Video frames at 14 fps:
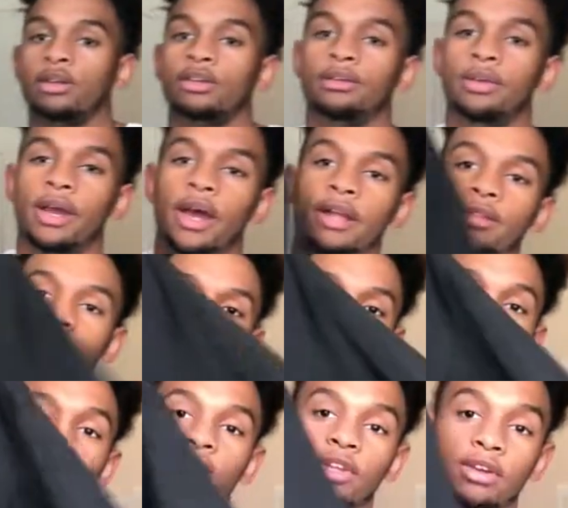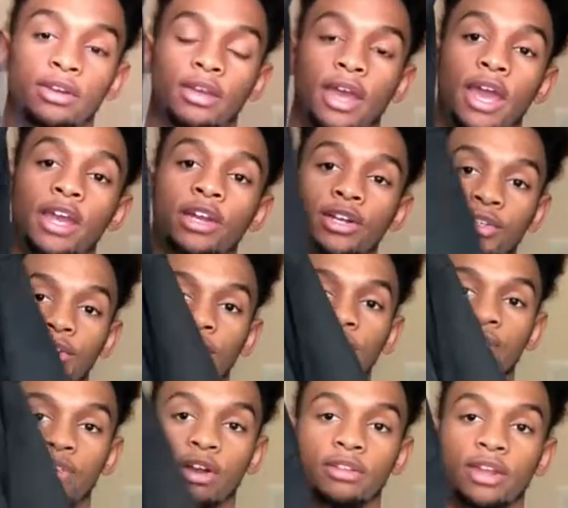you got this Lifted Anchors
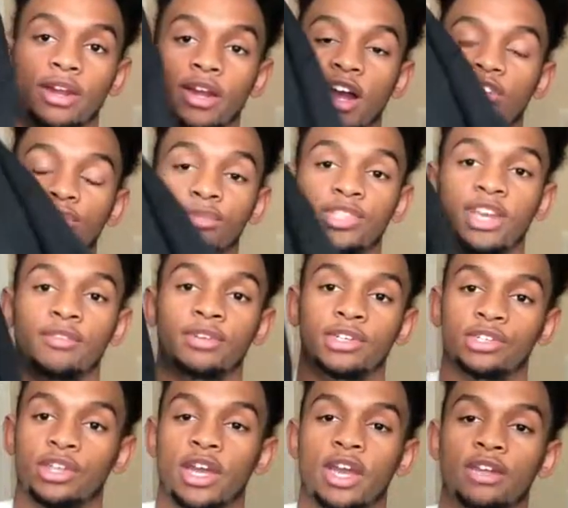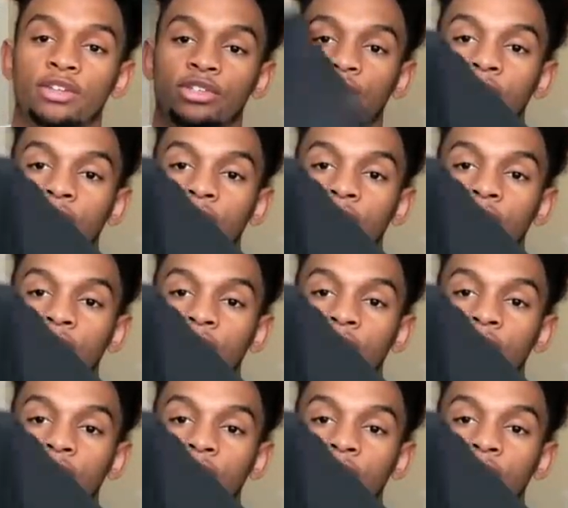t-shirt that I got from Seven Exchange.